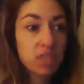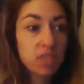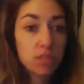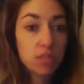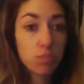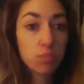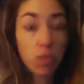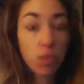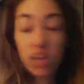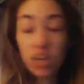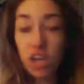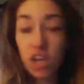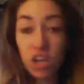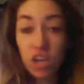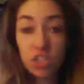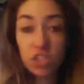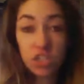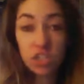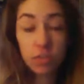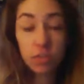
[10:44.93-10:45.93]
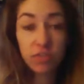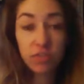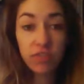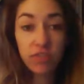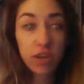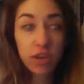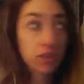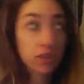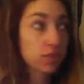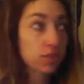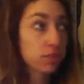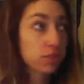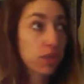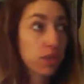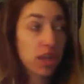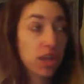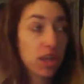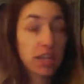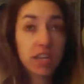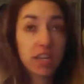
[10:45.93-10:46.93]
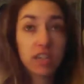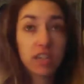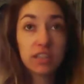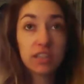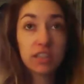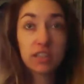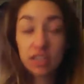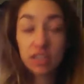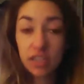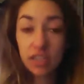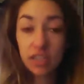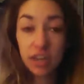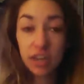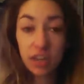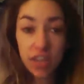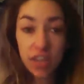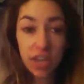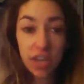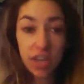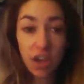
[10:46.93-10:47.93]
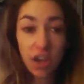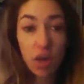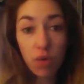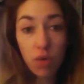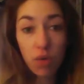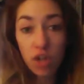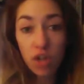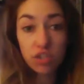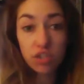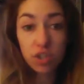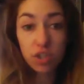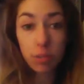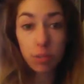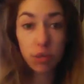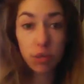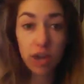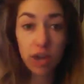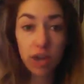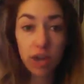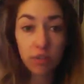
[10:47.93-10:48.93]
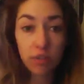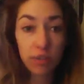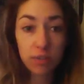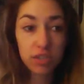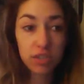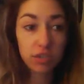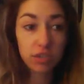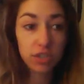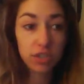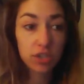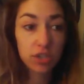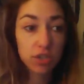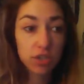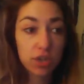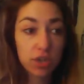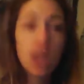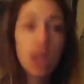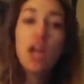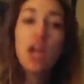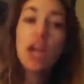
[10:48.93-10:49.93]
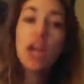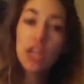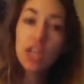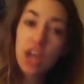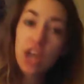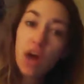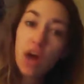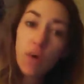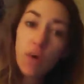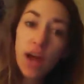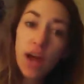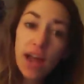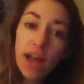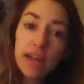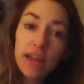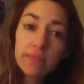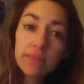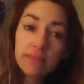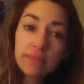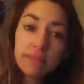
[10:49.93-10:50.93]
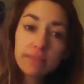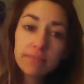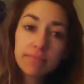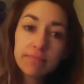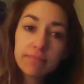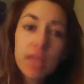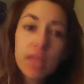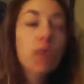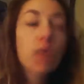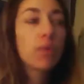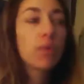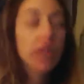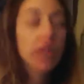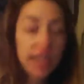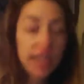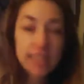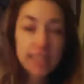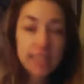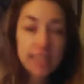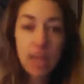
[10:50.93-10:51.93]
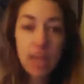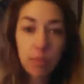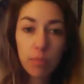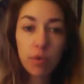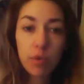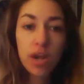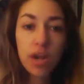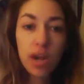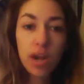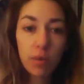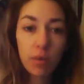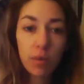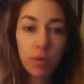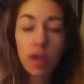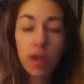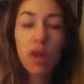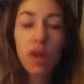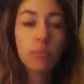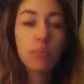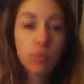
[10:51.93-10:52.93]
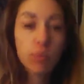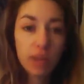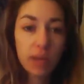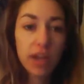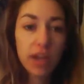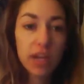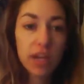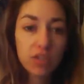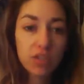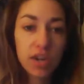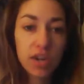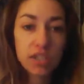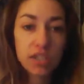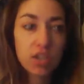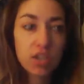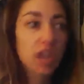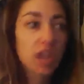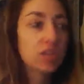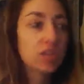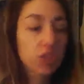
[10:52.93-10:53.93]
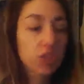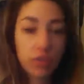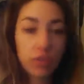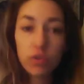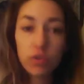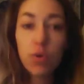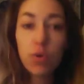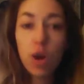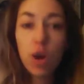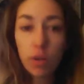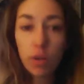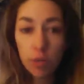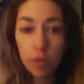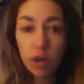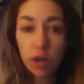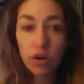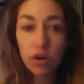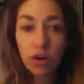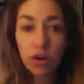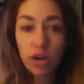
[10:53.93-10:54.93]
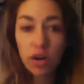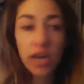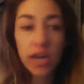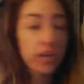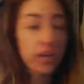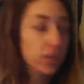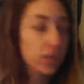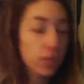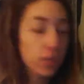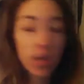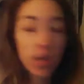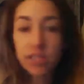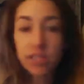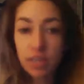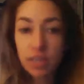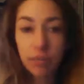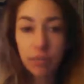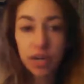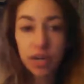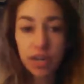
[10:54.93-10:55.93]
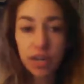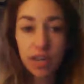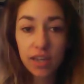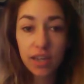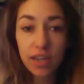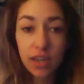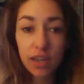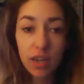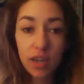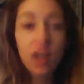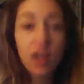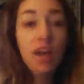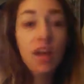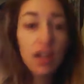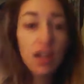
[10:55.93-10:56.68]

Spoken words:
one of y'all stupid fuckers is probably going to, think, oh, well, I'll just go put her out of her misery and shoot her. You know what? When it gets to that point, I will. I'll put my address on. So if you are a murderer and you want somebody to kill,